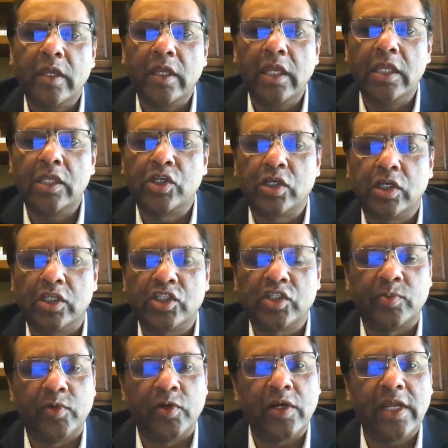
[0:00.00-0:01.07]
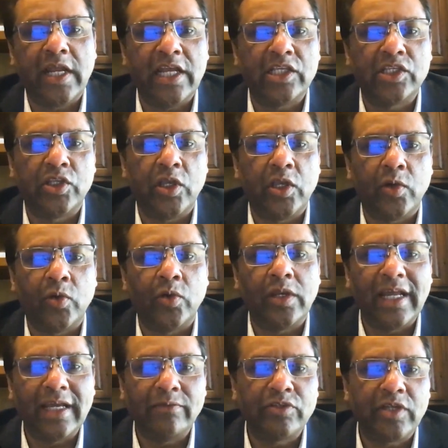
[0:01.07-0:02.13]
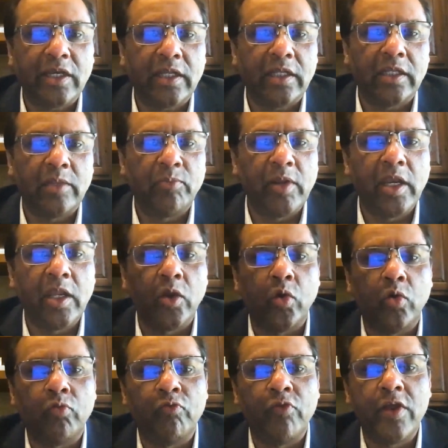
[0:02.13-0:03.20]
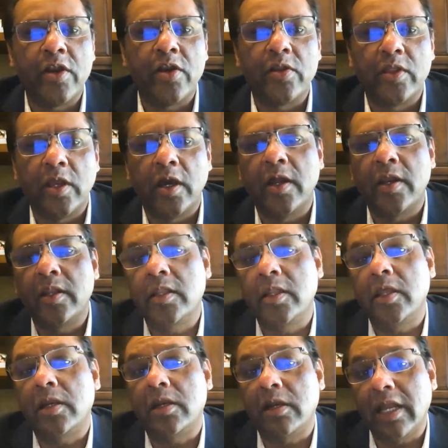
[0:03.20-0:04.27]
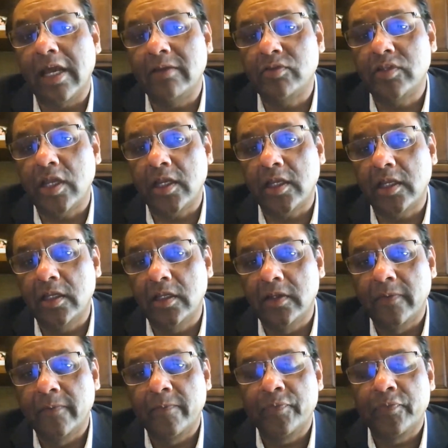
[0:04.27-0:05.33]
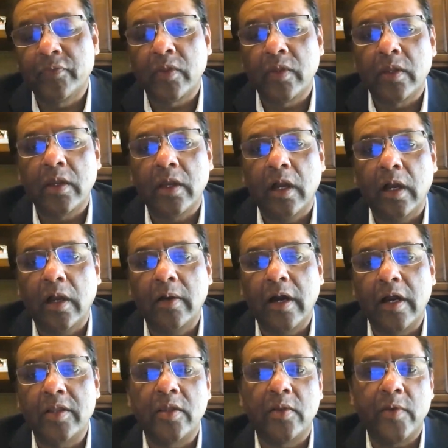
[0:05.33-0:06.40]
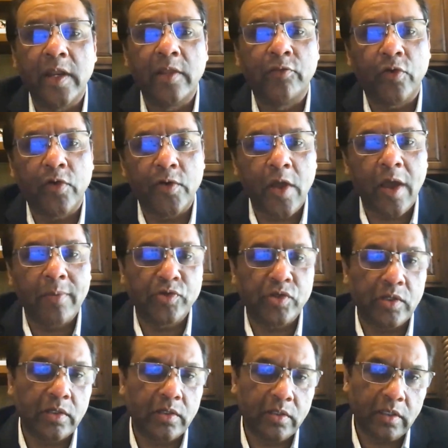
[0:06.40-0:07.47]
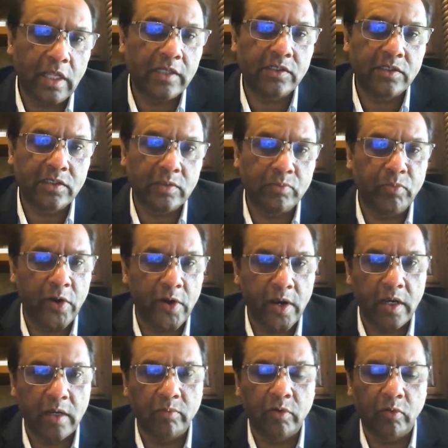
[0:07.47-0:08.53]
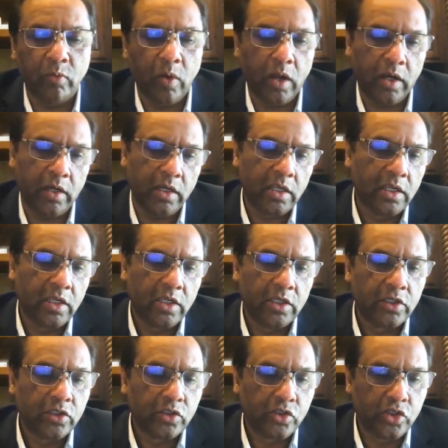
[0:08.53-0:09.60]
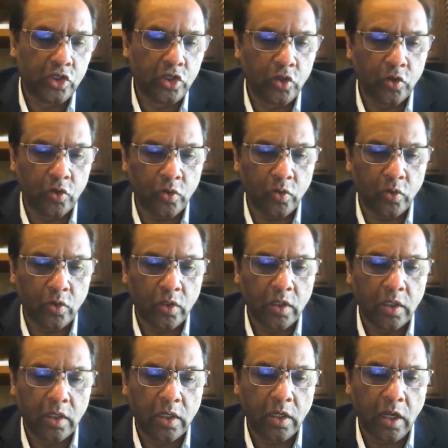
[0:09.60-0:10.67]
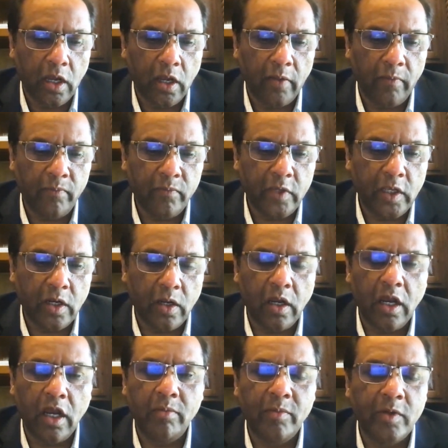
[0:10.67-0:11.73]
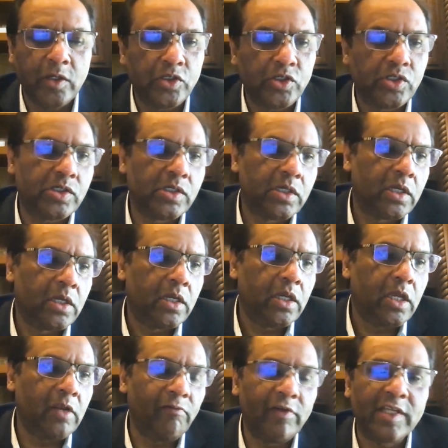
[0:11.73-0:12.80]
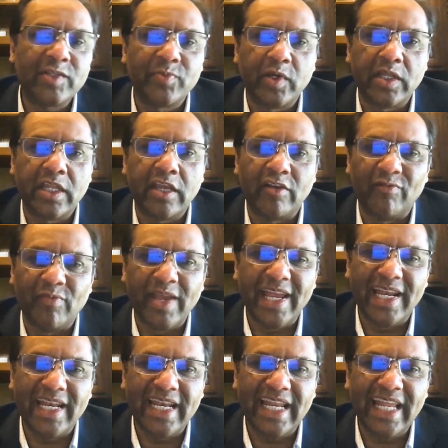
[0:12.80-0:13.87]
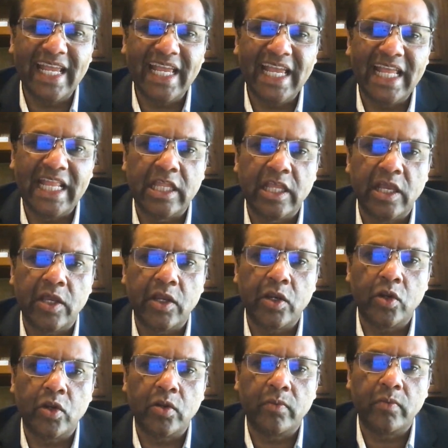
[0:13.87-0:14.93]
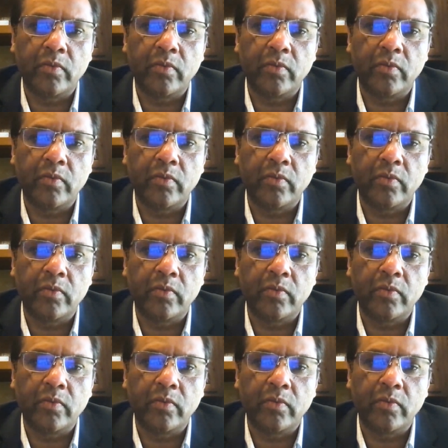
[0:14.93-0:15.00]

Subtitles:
each customer has their own life cycle. Depending on where they are in their life cycle, are they ready for adoption? That's very number one. Two, how much investment they have made in their